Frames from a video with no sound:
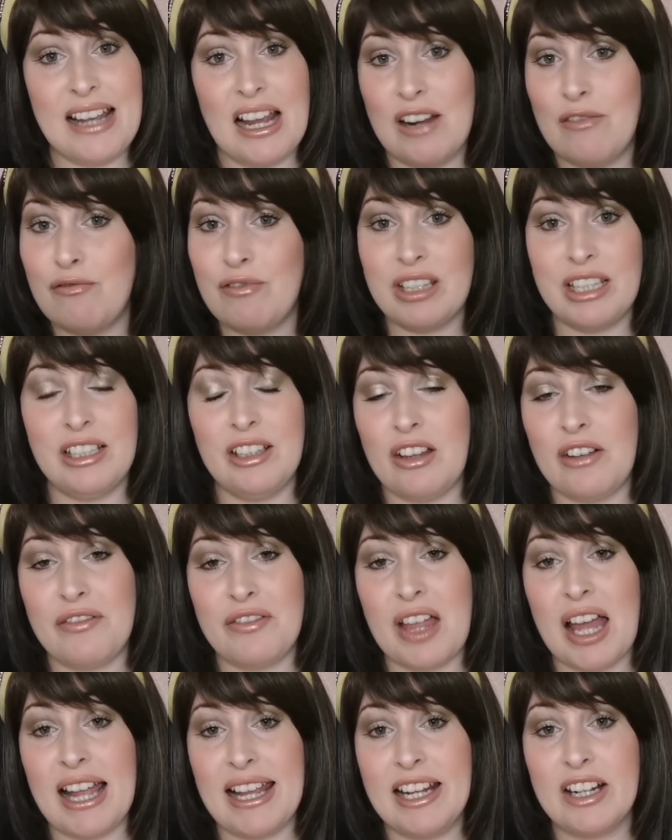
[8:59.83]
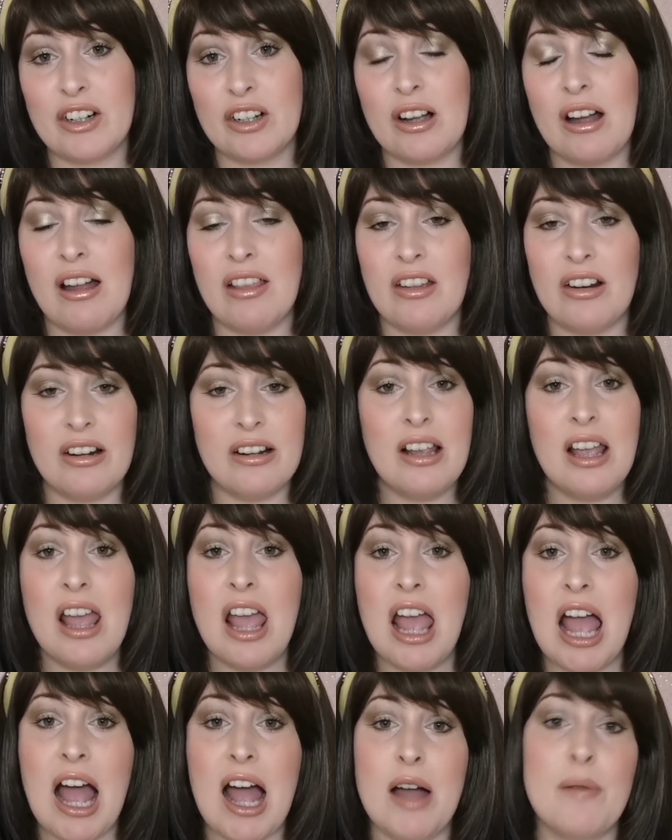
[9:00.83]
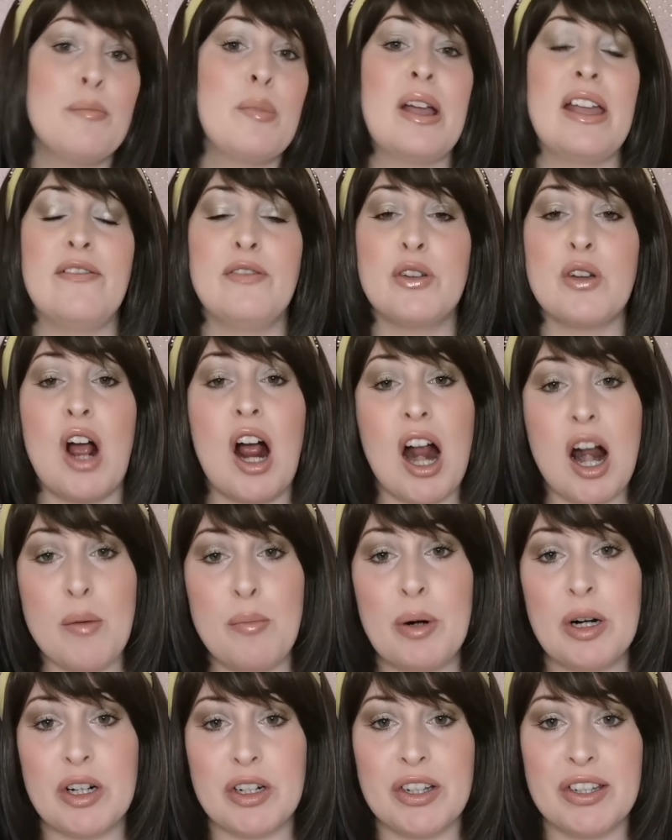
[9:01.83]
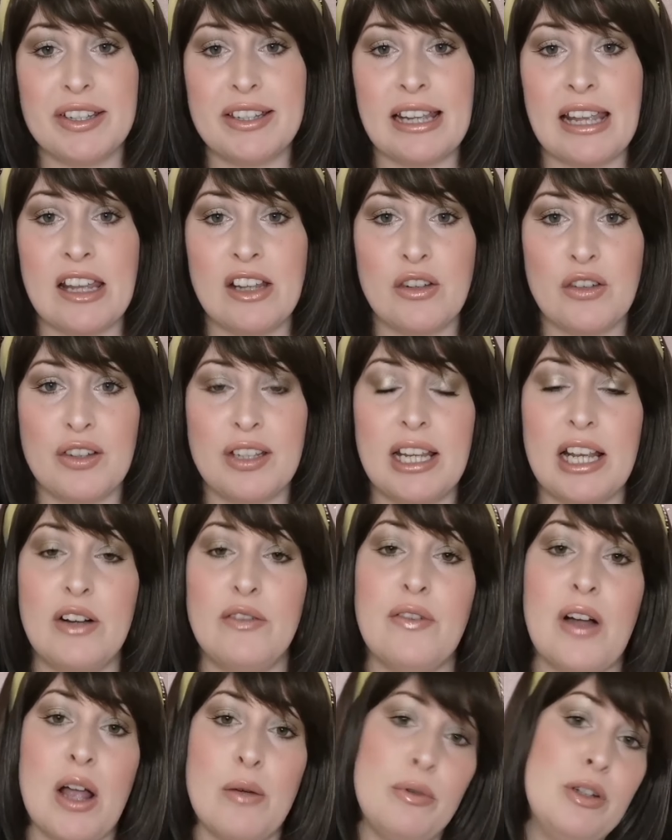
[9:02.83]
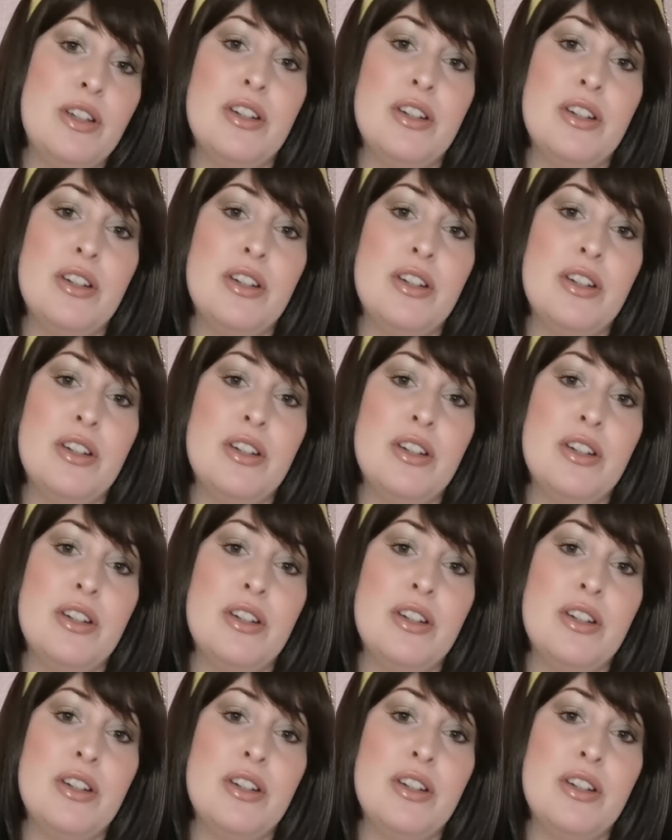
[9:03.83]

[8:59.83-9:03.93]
I really love that hair colour, but if you are purchasing it yourself, I would